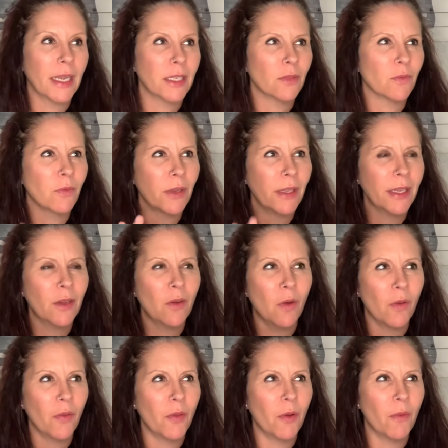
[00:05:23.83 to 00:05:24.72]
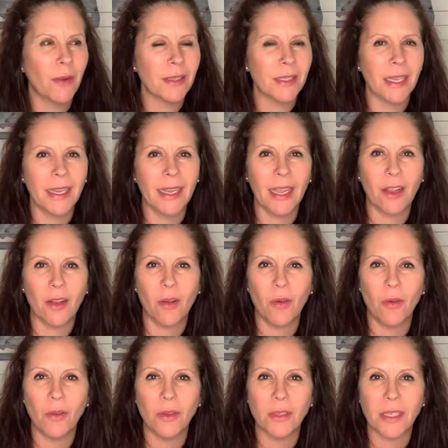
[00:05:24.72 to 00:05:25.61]
It's really cold though. Once I get
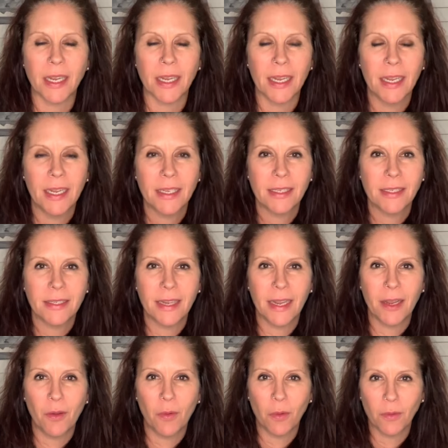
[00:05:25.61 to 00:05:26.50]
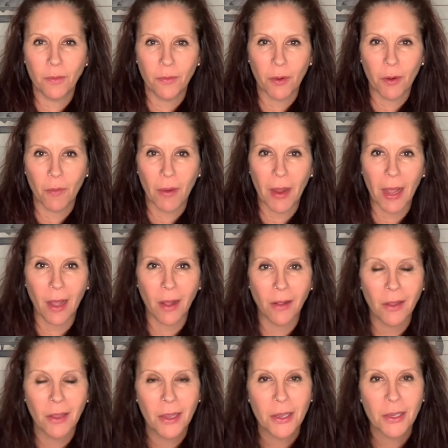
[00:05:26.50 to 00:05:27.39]
cold, I stay cold for a while.